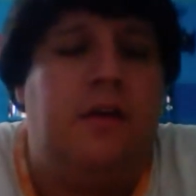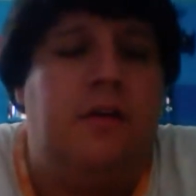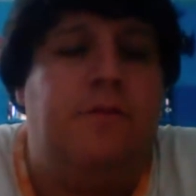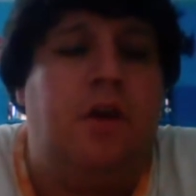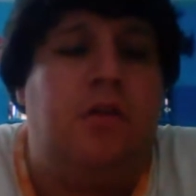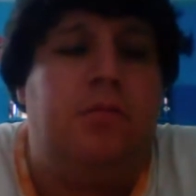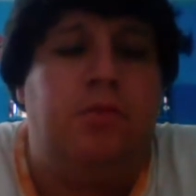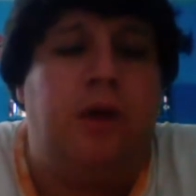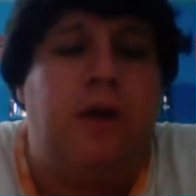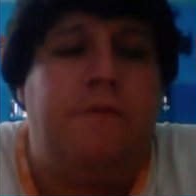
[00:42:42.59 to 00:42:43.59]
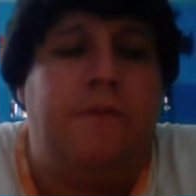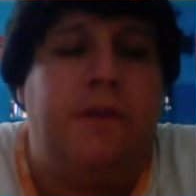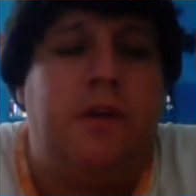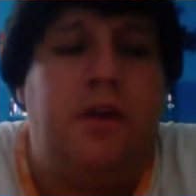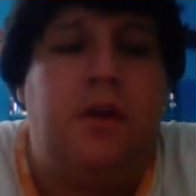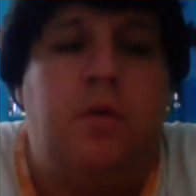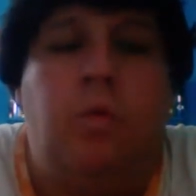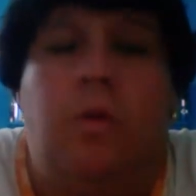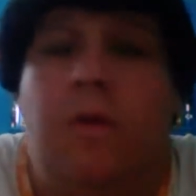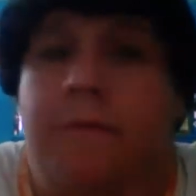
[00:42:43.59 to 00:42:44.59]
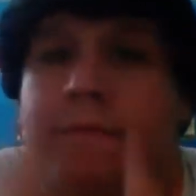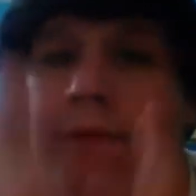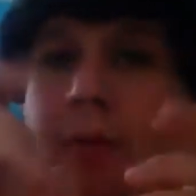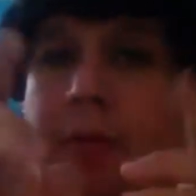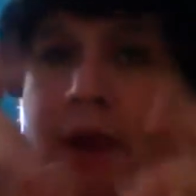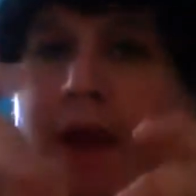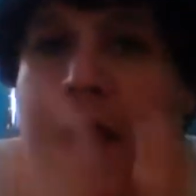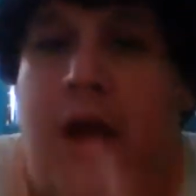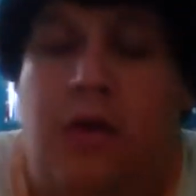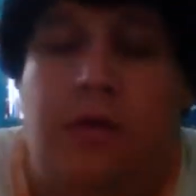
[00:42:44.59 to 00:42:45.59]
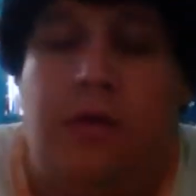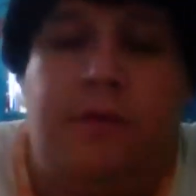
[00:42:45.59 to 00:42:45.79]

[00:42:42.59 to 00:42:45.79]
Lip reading: false prophet will vomit out